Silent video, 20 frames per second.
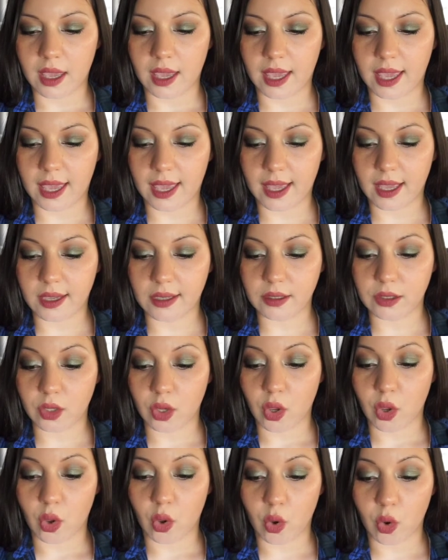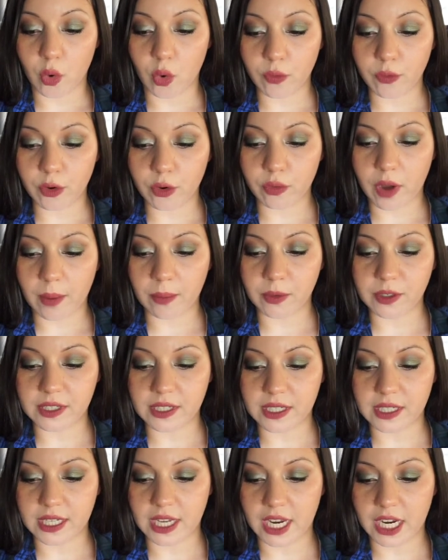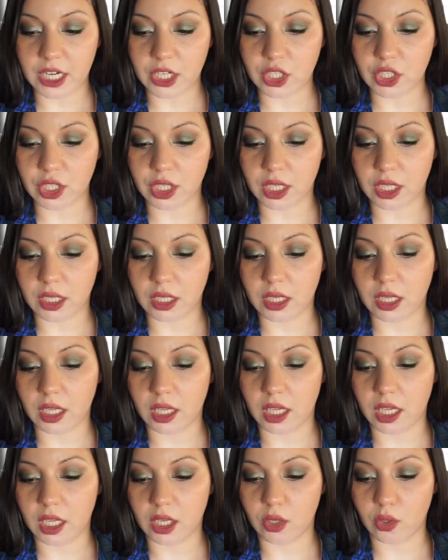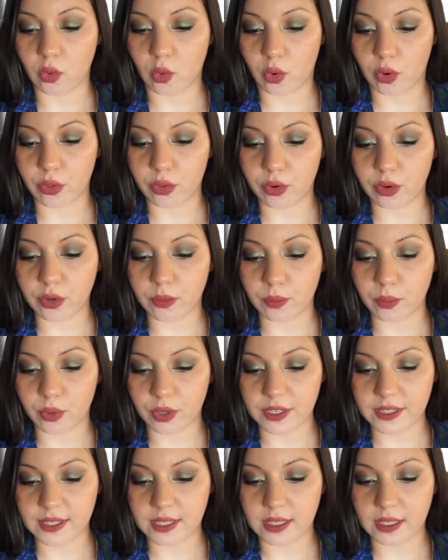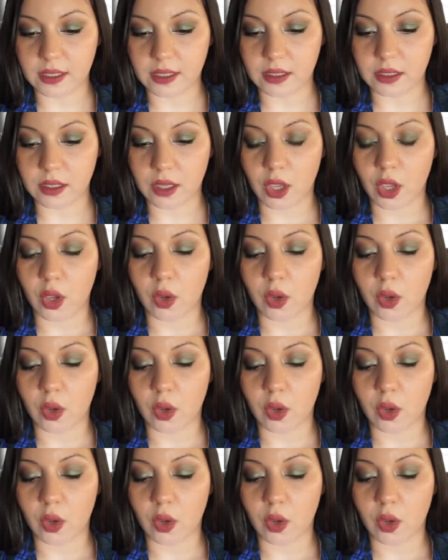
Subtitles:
and overrepresentation in northern prisons